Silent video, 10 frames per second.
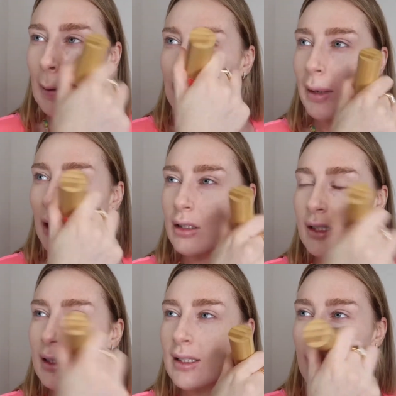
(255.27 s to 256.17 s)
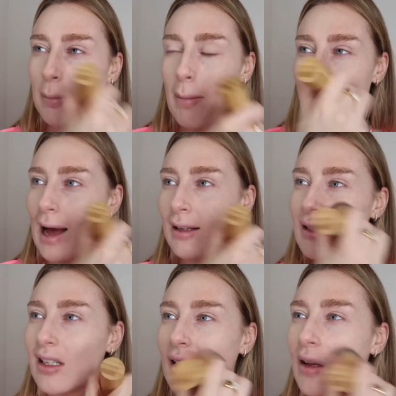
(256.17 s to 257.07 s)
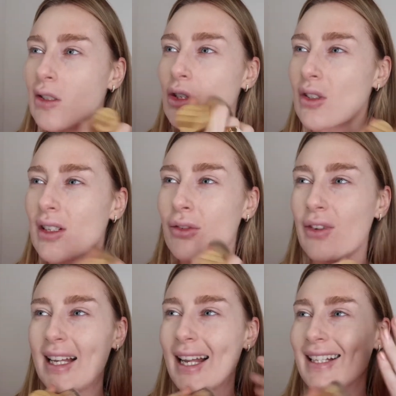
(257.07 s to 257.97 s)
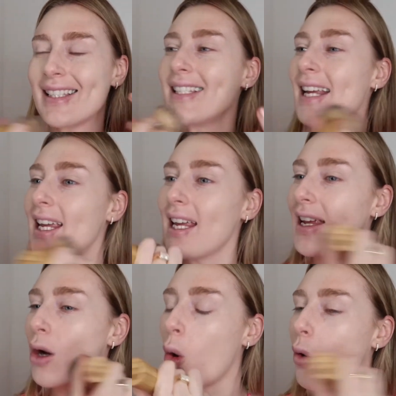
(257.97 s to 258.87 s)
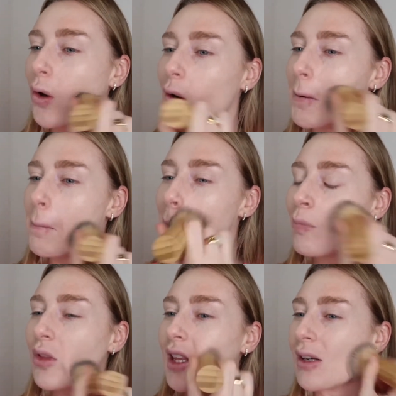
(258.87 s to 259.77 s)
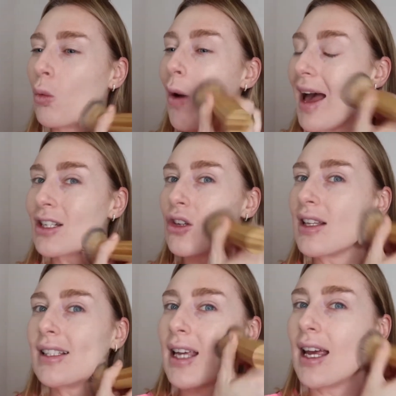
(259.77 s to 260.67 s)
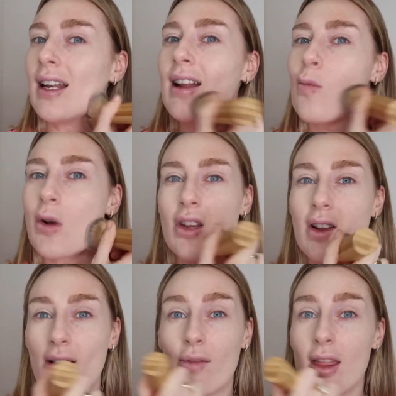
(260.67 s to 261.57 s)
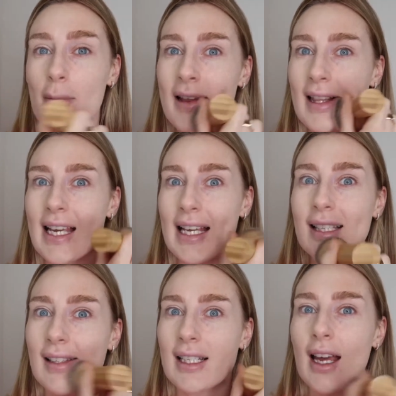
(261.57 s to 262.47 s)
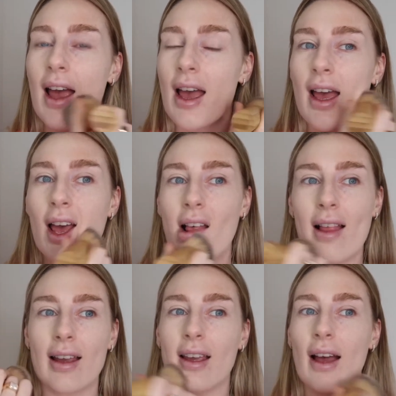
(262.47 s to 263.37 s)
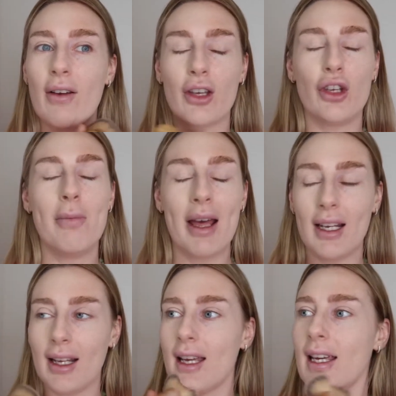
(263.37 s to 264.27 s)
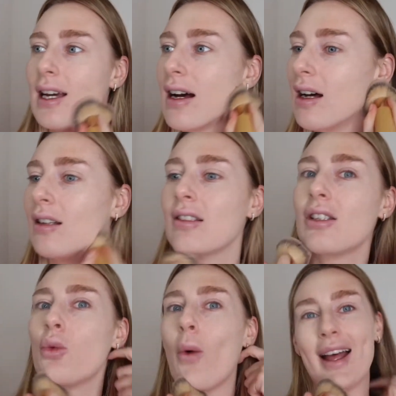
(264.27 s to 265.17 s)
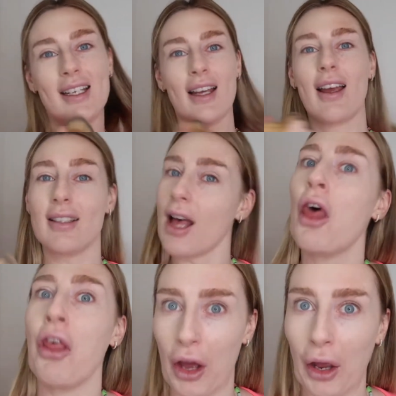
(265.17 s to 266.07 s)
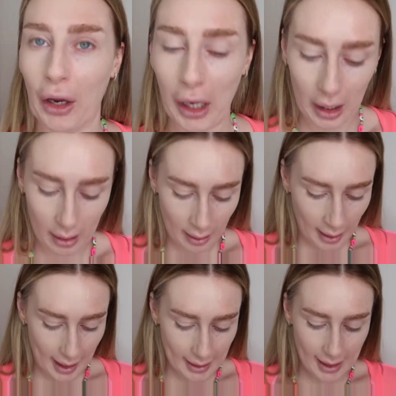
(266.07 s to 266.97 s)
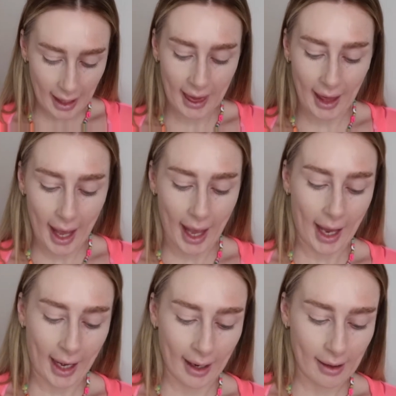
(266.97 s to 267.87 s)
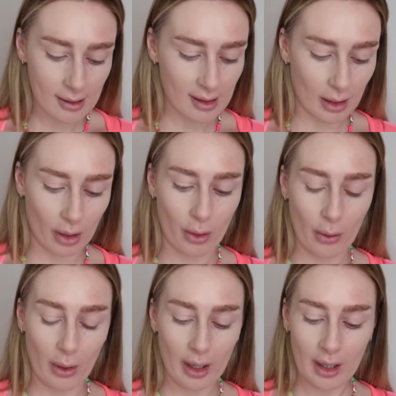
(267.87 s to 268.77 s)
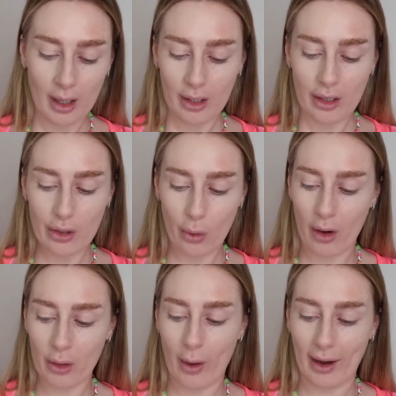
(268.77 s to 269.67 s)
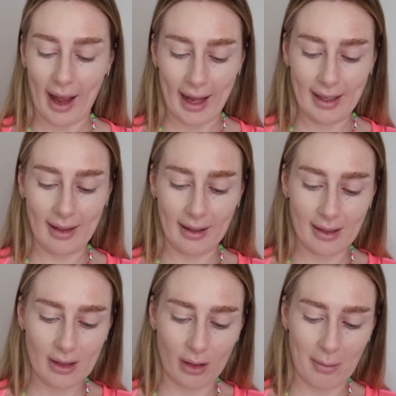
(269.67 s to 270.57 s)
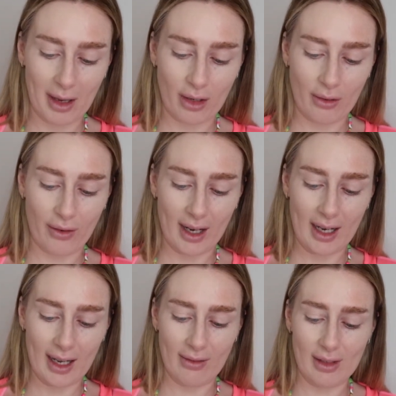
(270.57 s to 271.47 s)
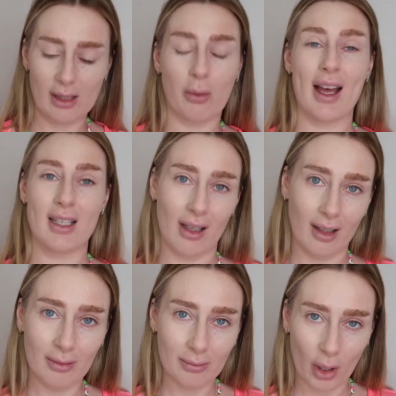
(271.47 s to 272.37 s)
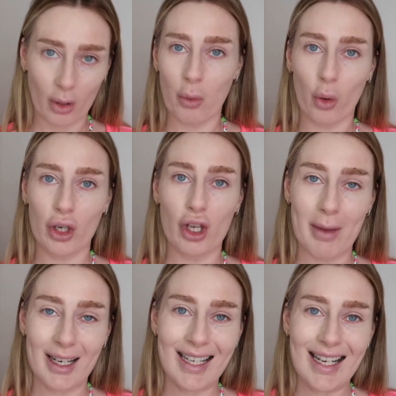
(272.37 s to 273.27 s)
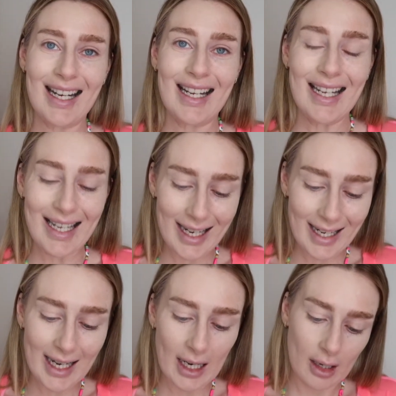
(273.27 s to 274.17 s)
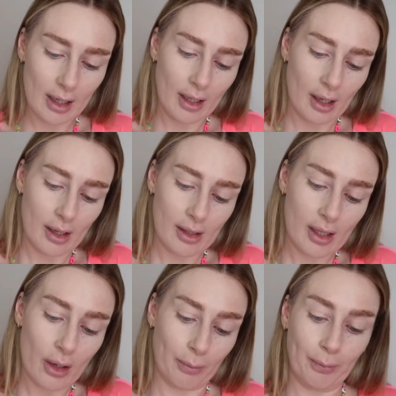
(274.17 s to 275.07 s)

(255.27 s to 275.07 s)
because it's like matte, it doesn't feel like sticky or like wet on the skin. And when you live in the Middle East, like humidity and sweating is a thing. It's a thing. So you don't want to wear anything that's going to make you feel even sweatier or more humidity. So,